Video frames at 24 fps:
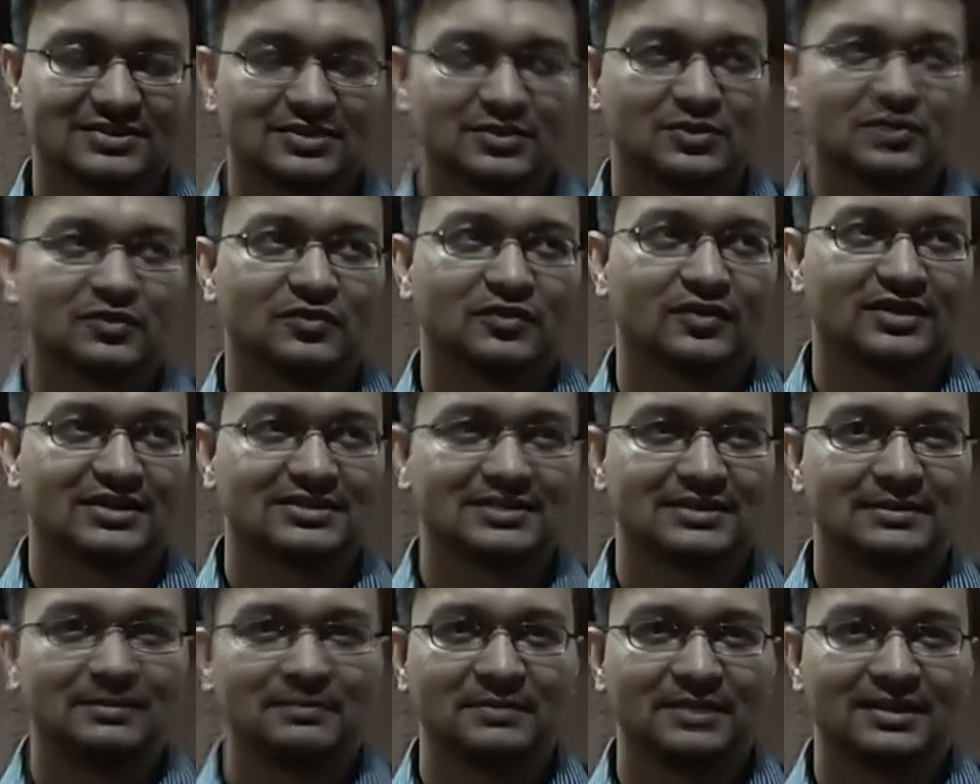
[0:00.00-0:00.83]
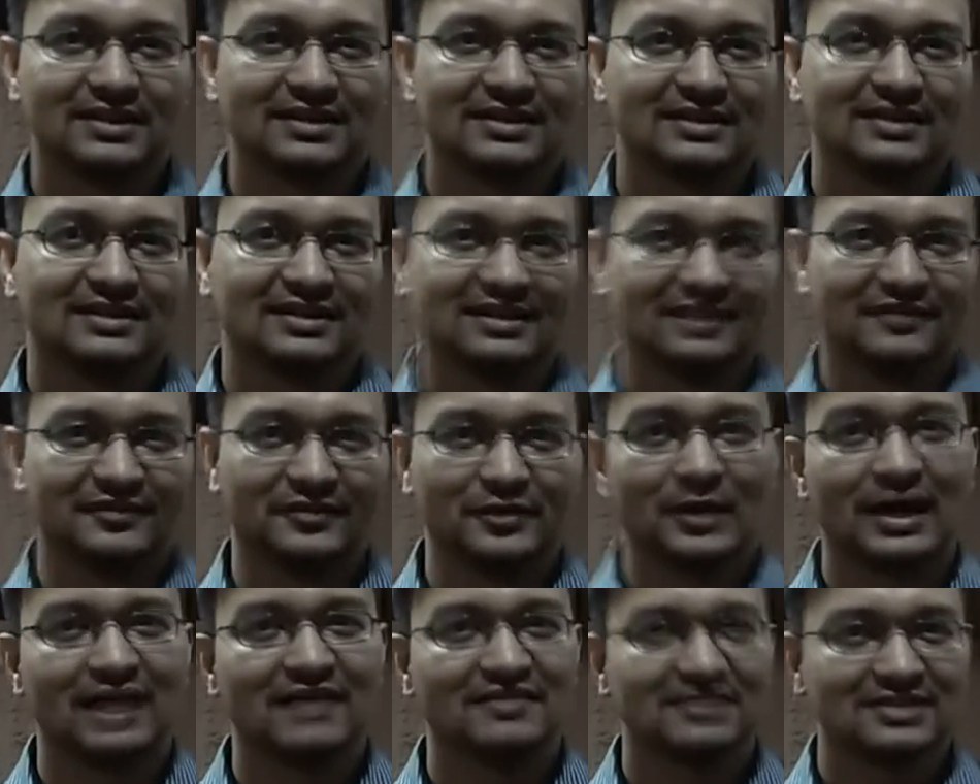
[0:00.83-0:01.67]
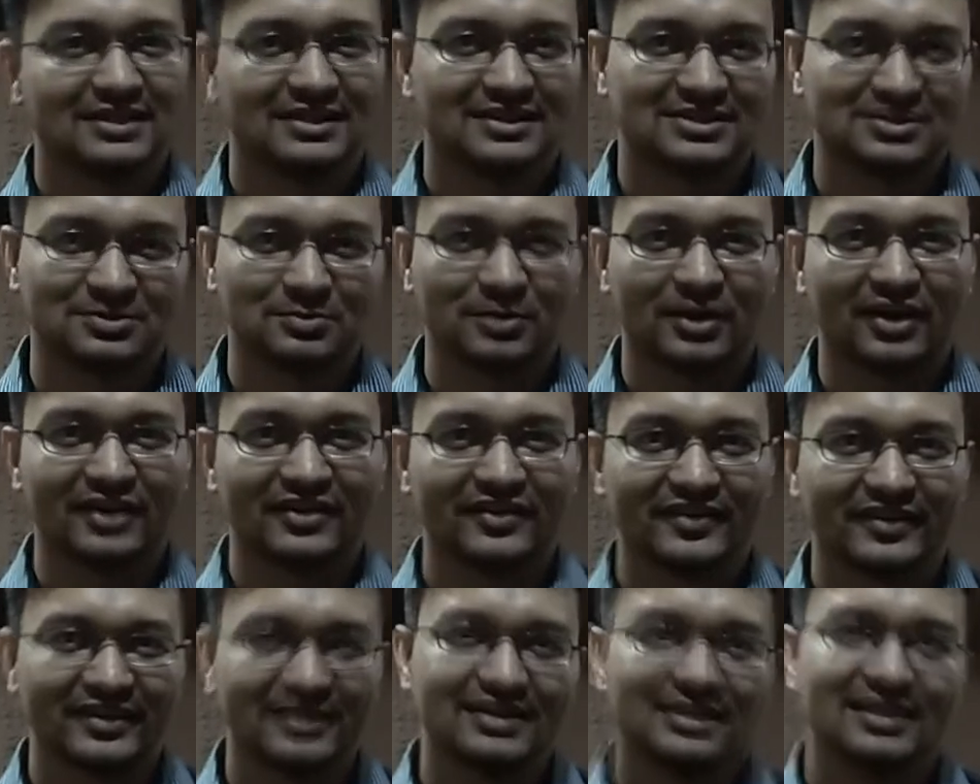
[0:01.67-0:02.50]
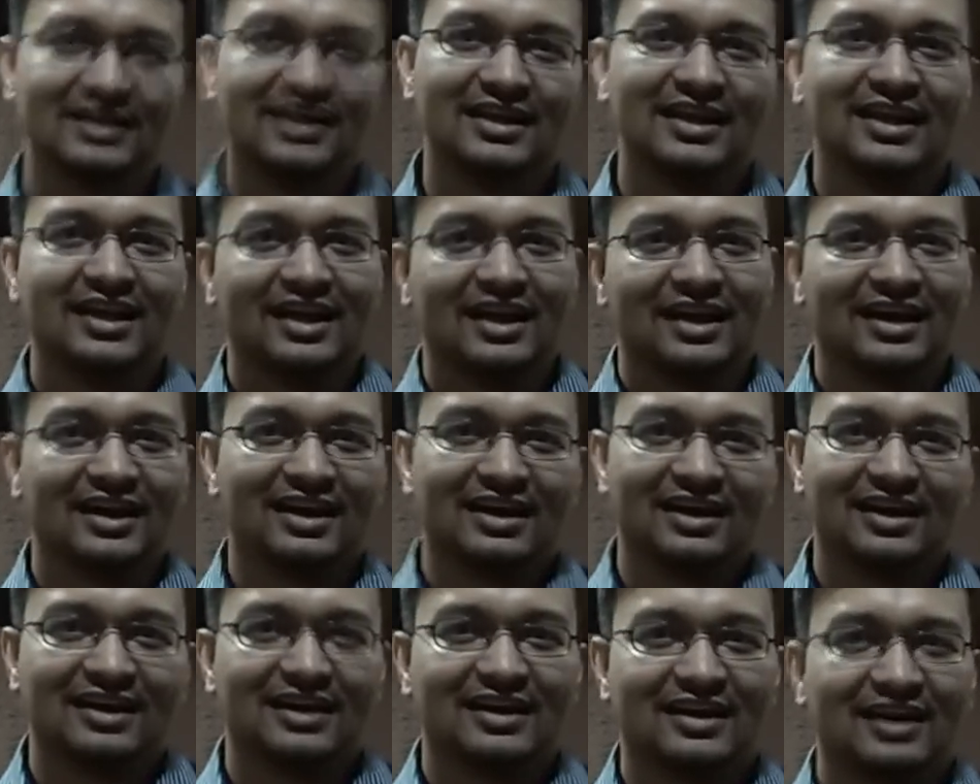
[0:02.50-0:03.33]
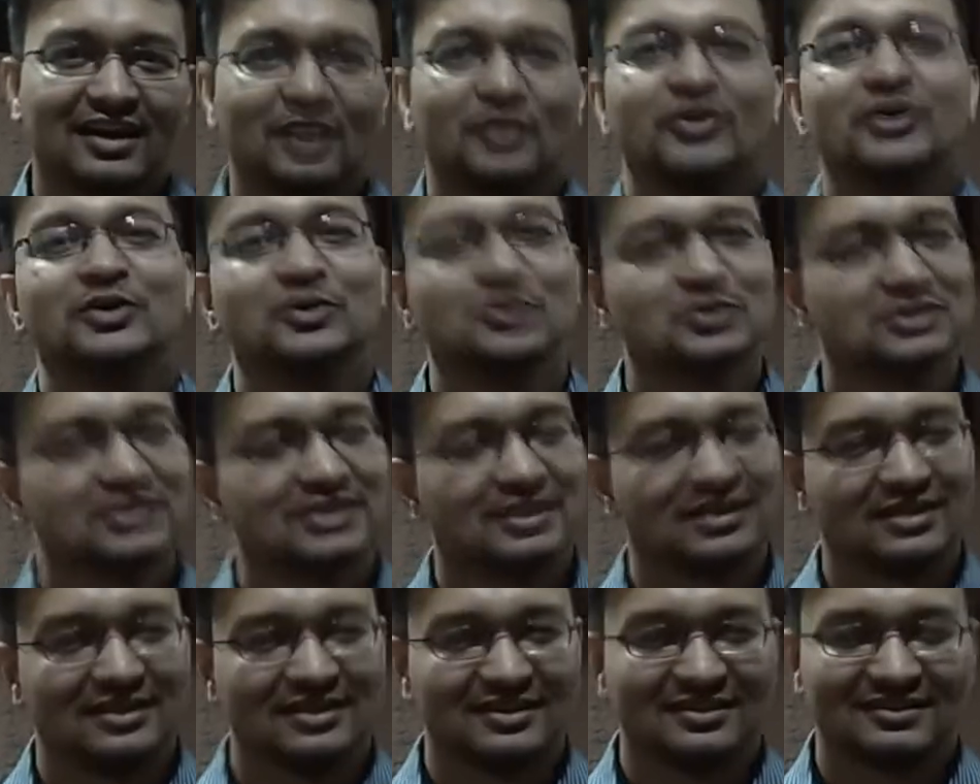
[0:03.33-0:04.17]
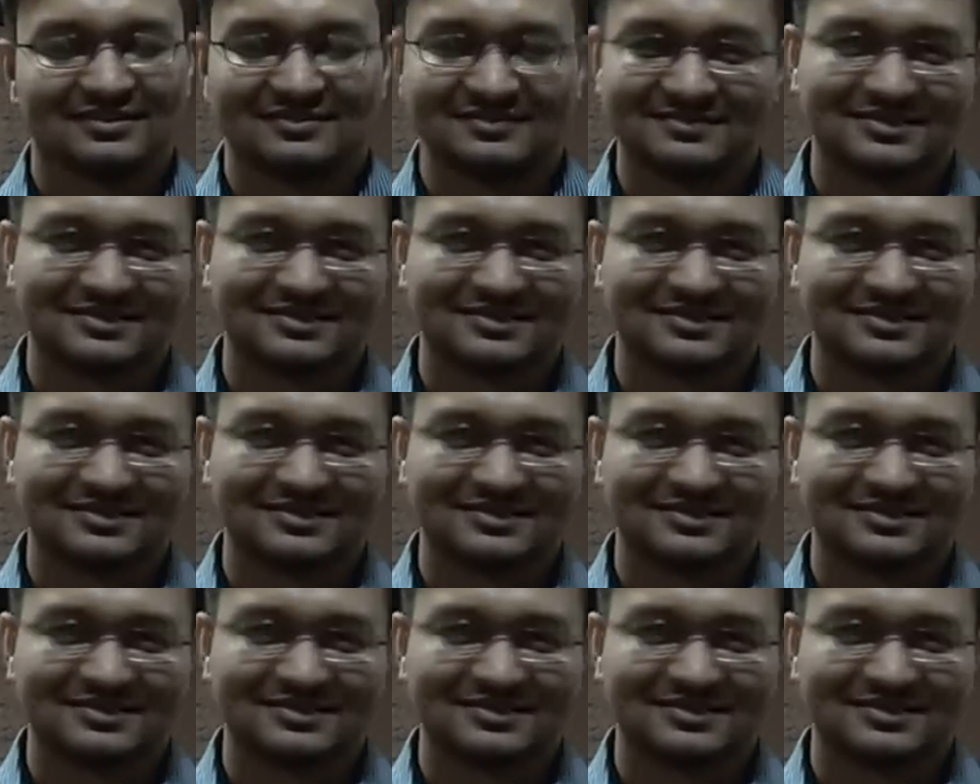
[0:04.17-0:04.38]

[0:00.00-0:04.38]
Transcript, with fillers: So for example, if you have like a smart grid, uh, how do you uh,